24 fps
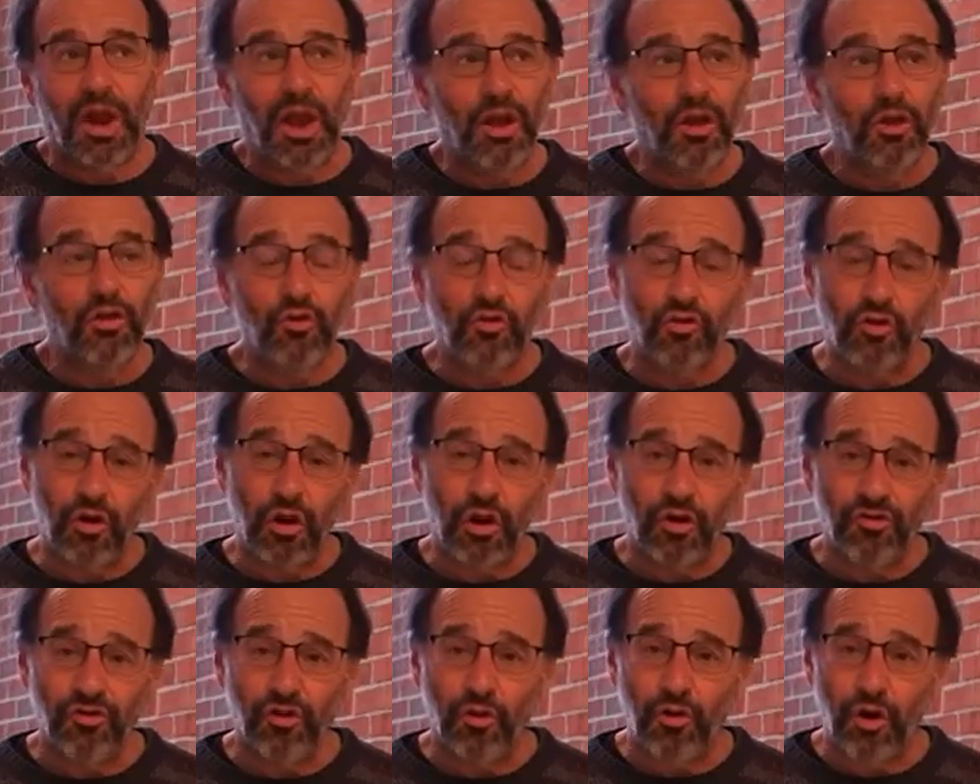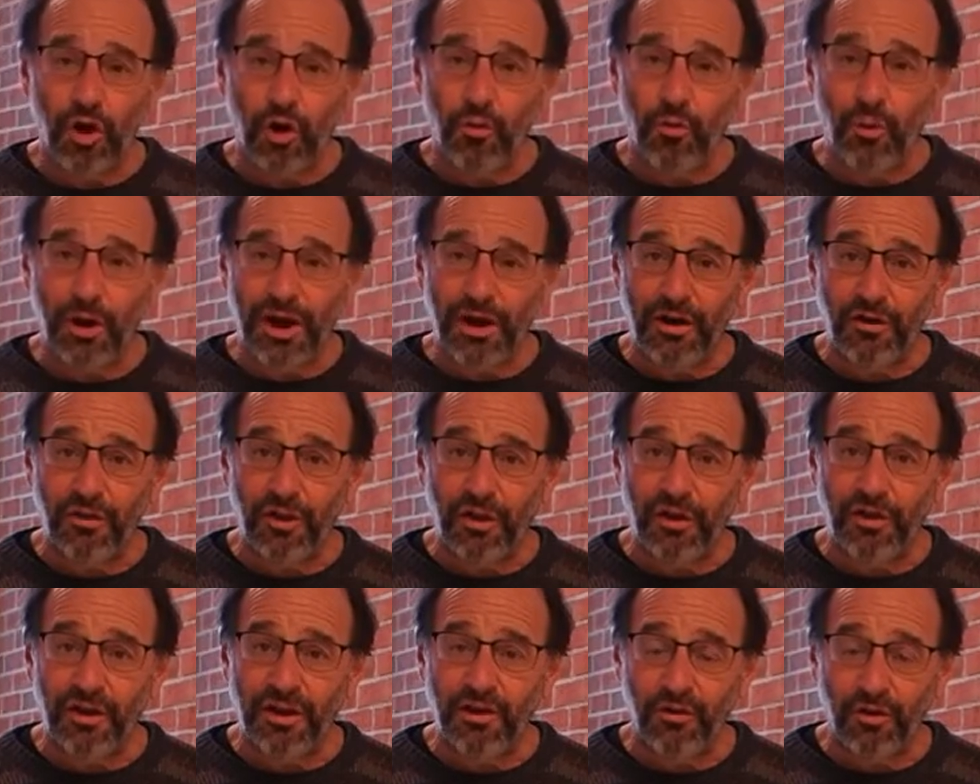You should also know where
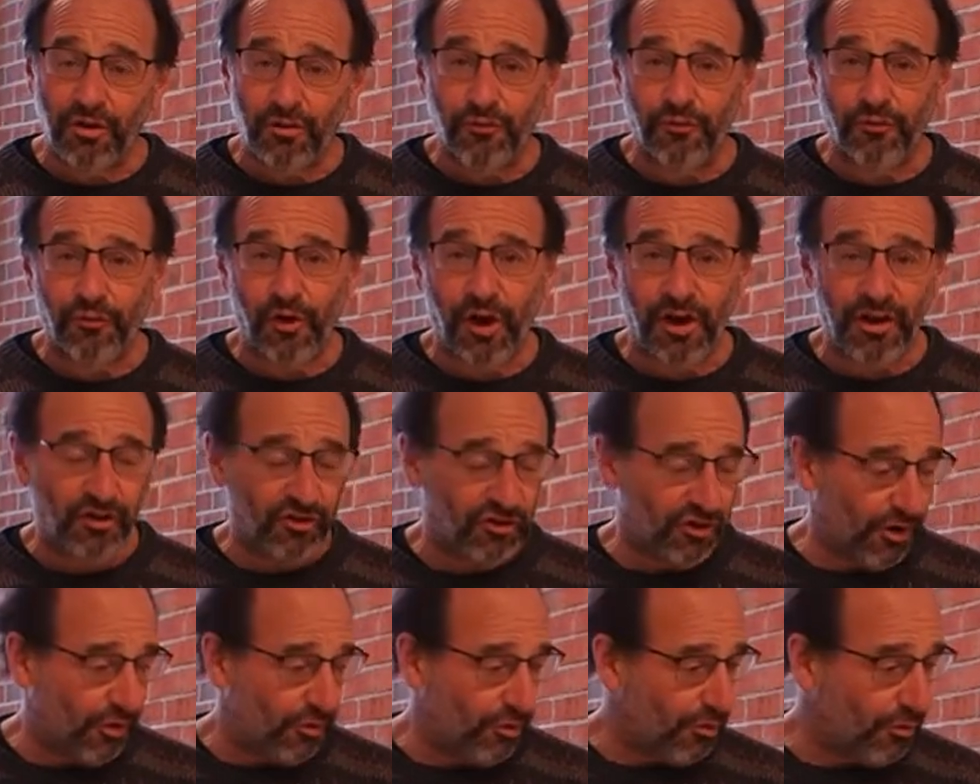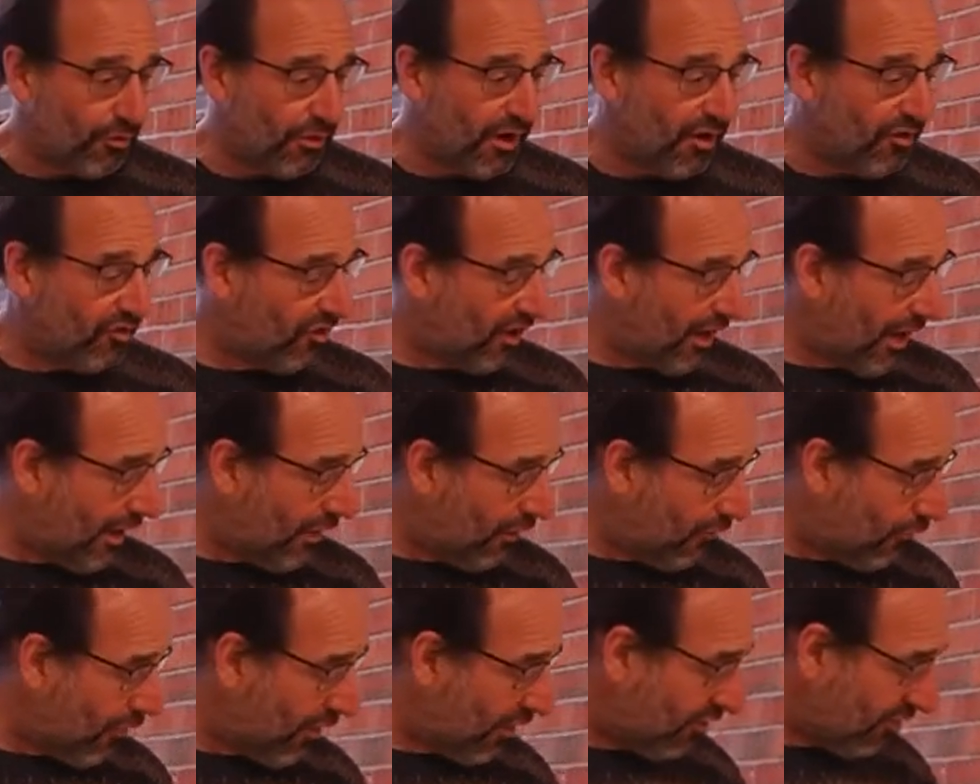the nearest fire extinguisher is. And the
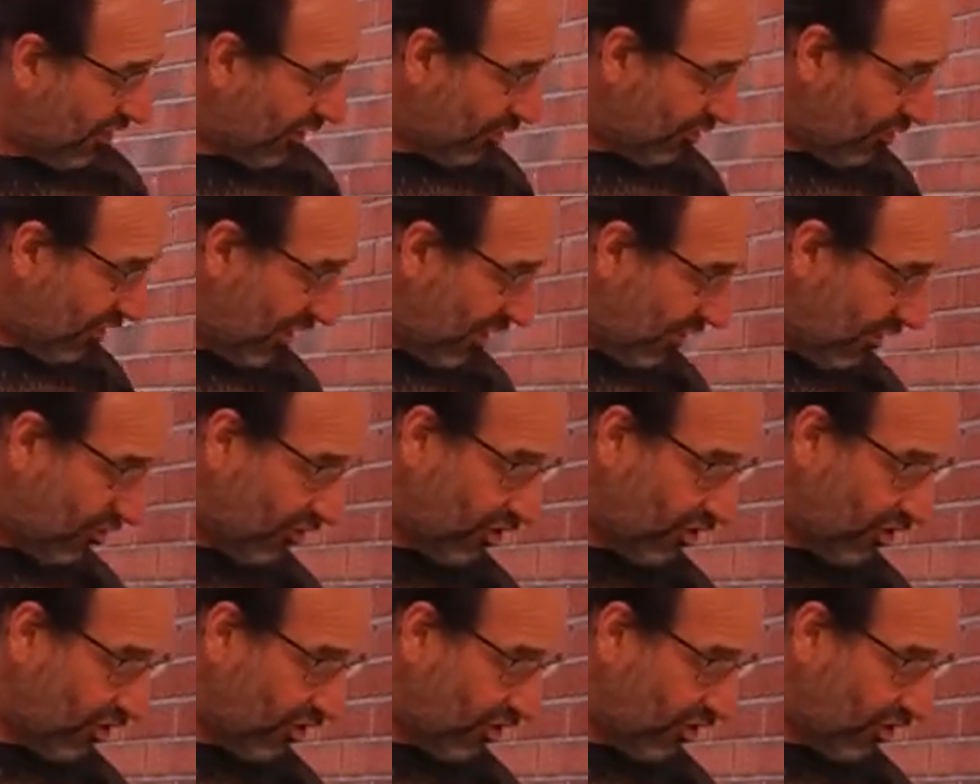fire extinguisher here is